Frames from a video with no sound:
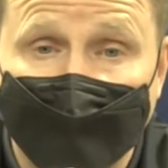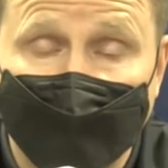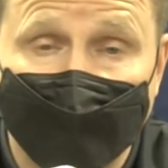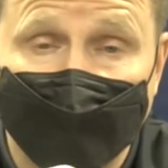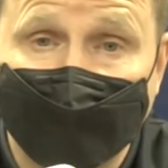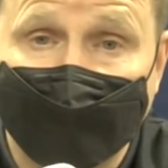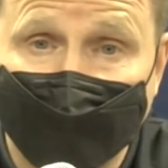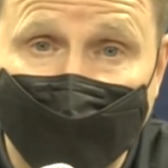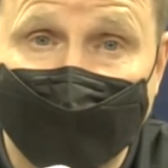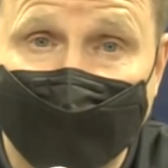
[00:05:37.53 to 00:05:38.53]
He made some
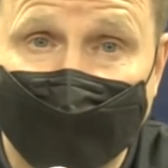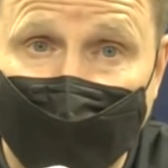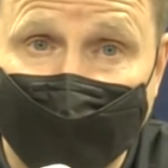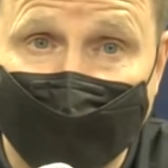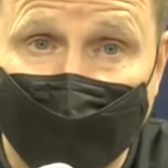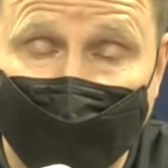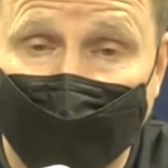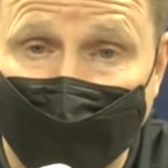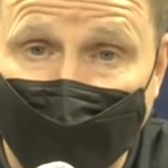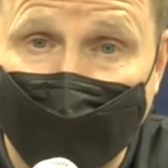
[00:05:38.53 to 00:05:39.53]
big shots. And I thought
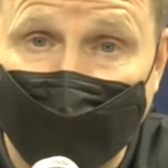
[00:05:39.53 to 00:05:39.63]
big